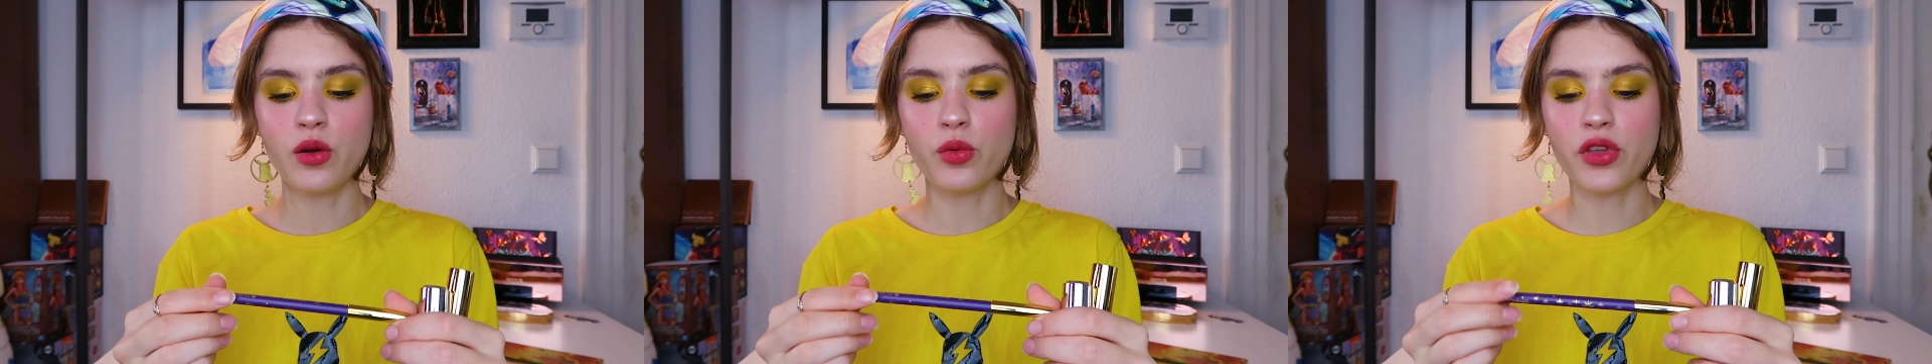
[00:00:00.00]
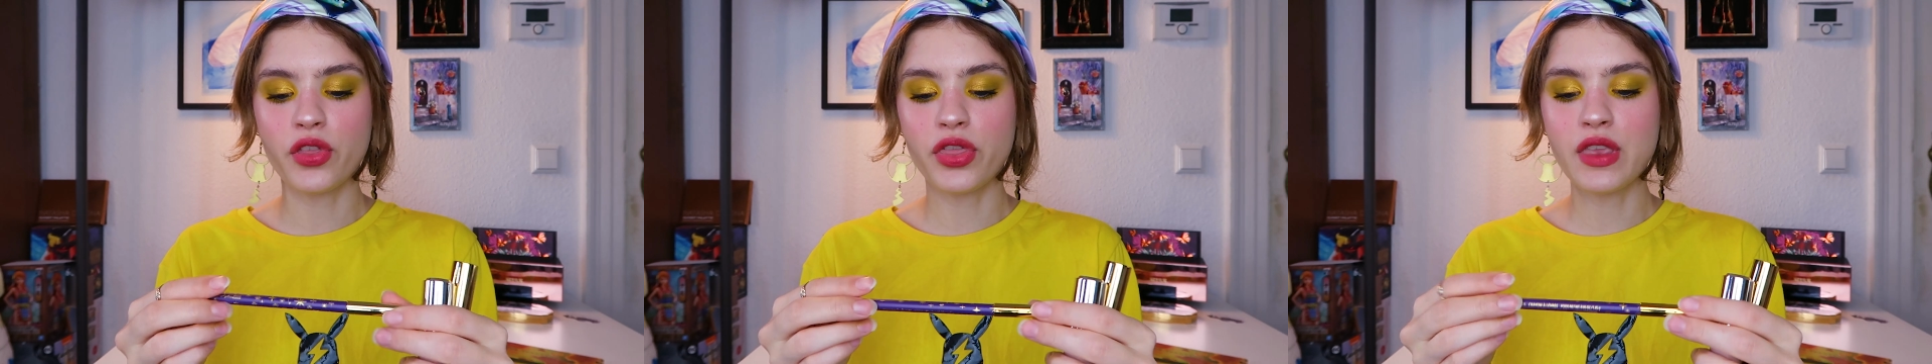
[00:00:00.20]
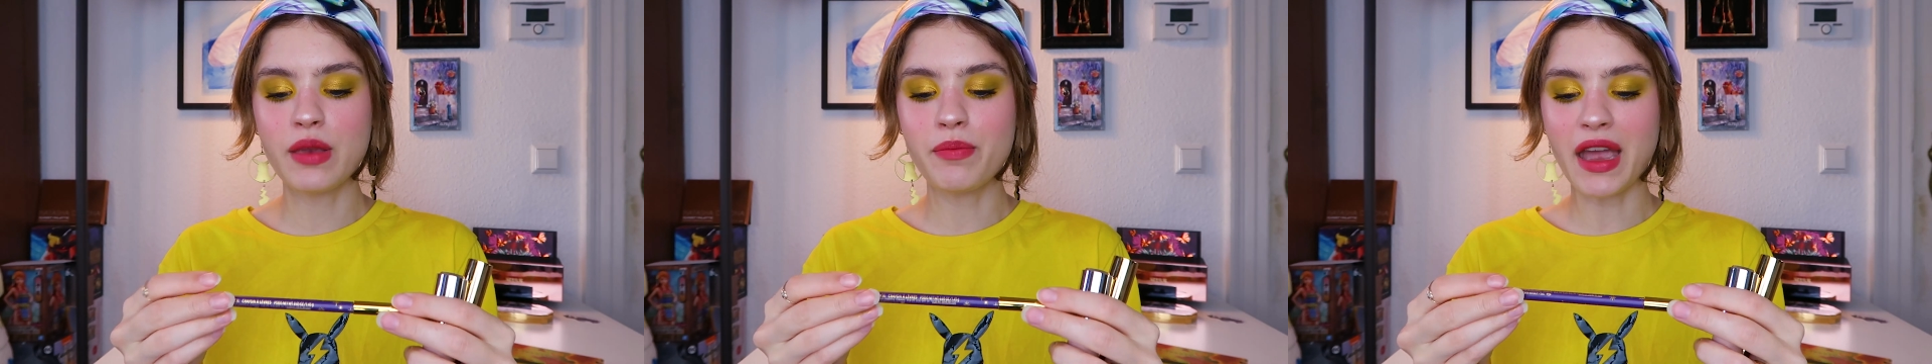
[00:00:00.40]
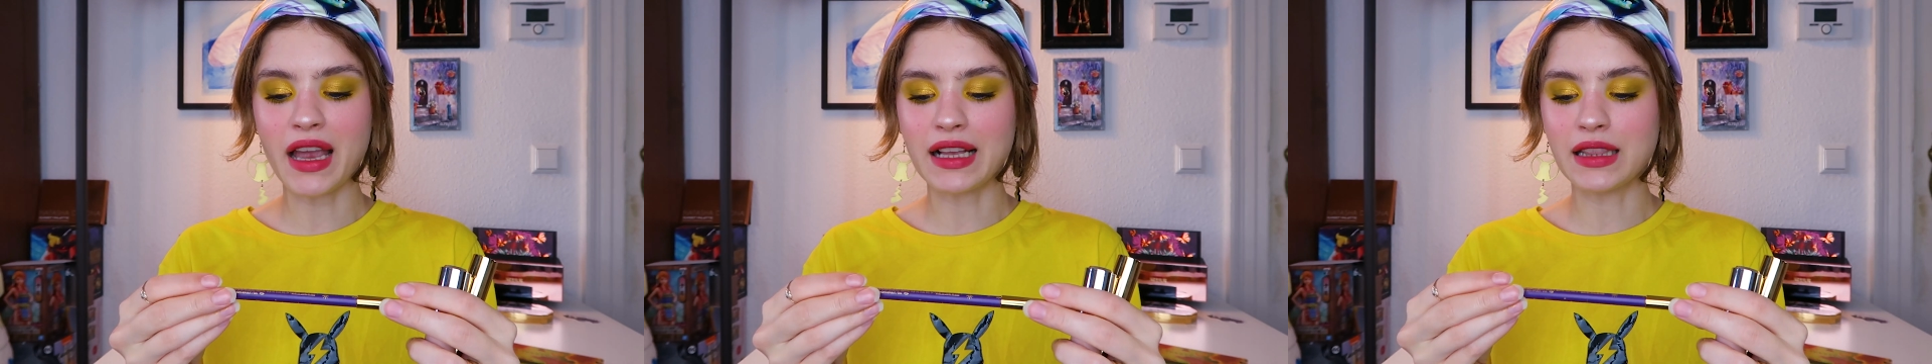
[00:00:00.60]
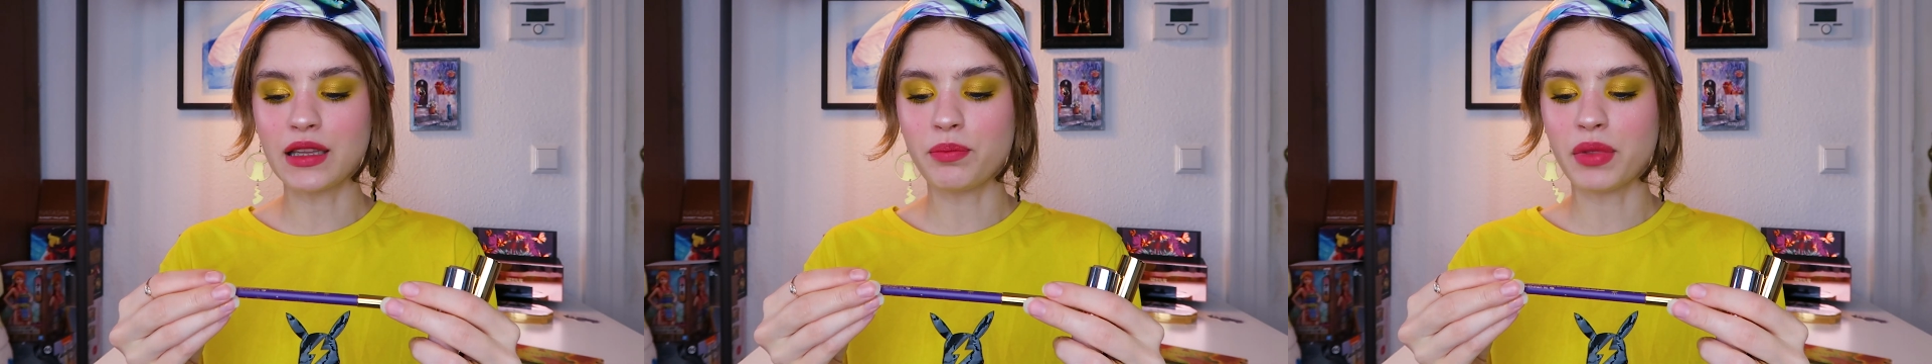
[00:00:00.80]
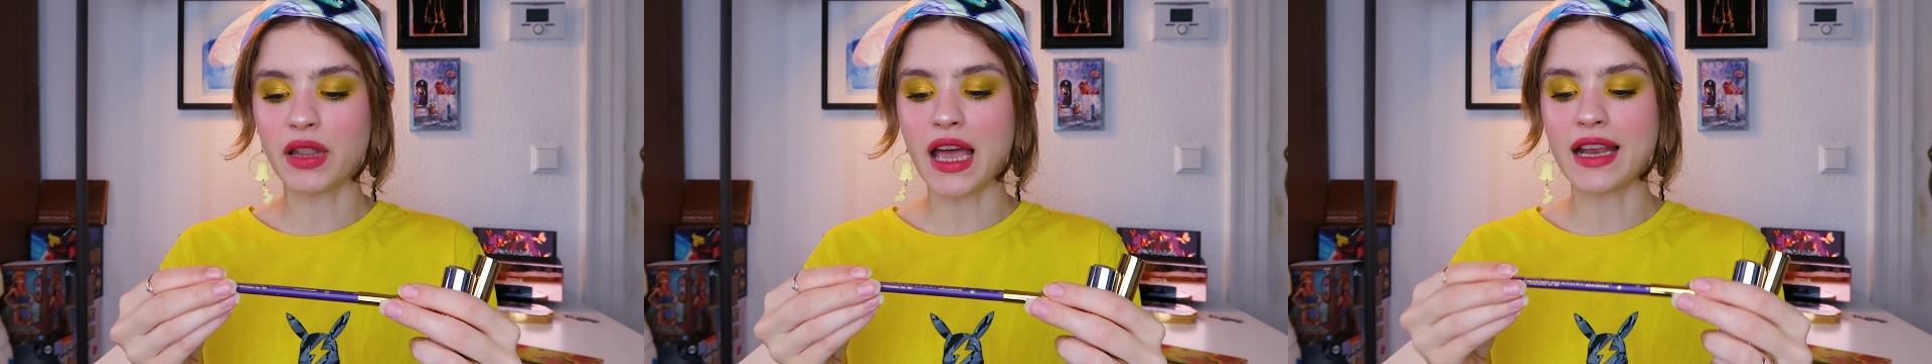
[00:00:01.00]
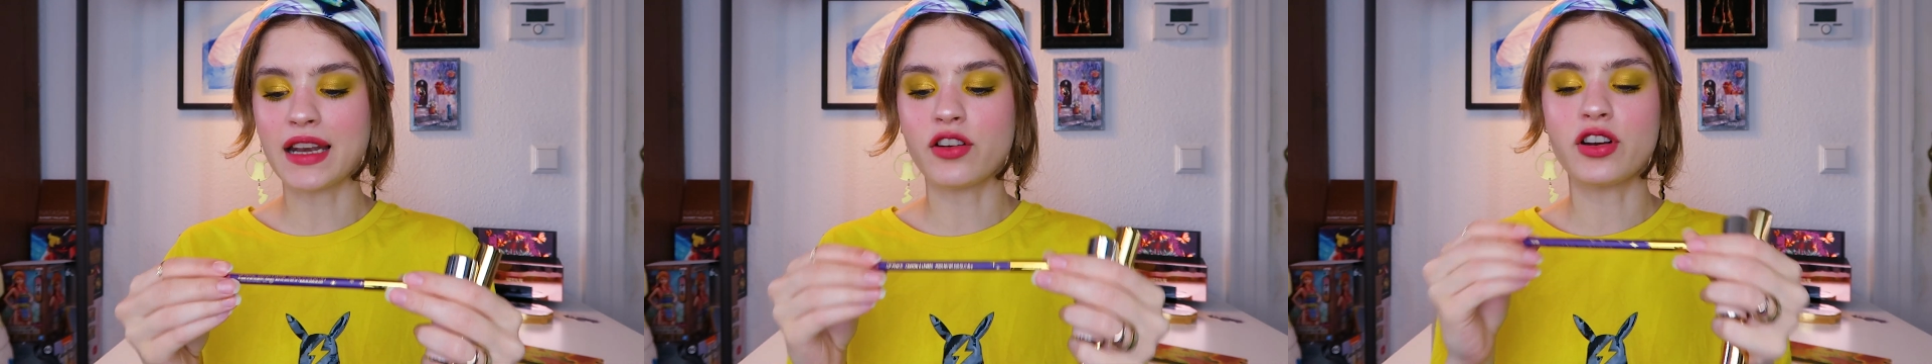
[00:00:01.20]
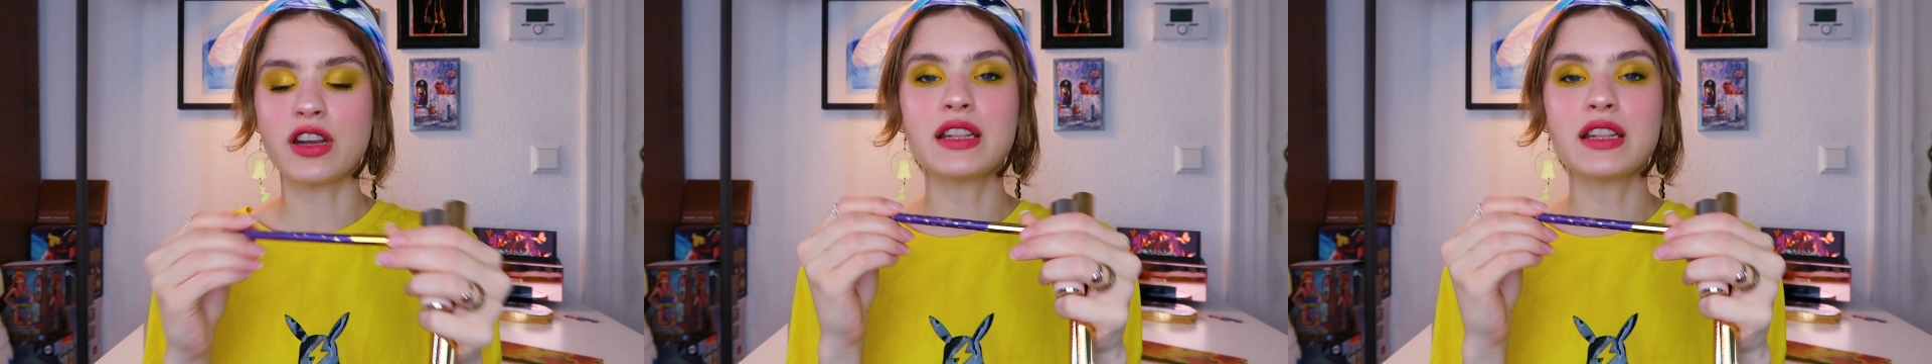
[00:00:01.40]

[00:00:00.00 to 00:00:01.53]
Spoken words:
with the MAC lip liner